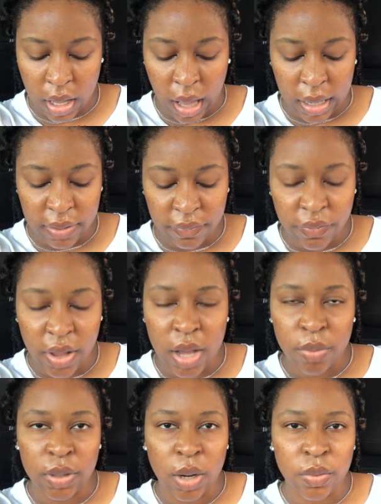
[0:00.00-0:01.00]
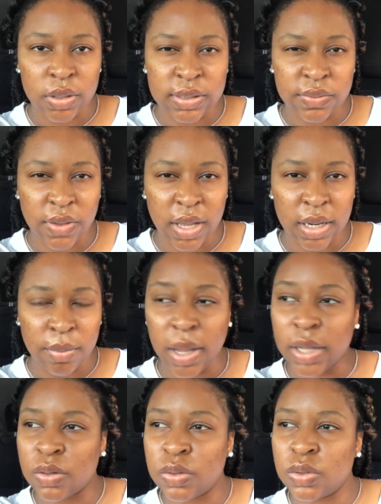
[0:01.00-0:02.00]
I didn't find what I wanted to find at
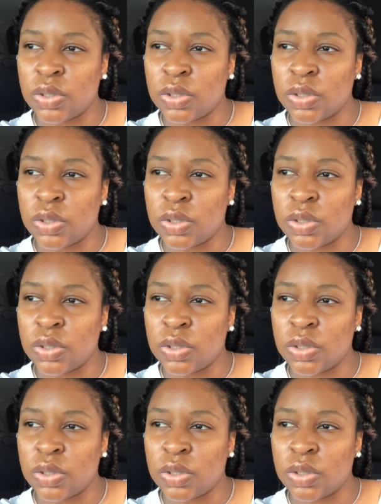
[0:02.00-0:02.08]
Michael's.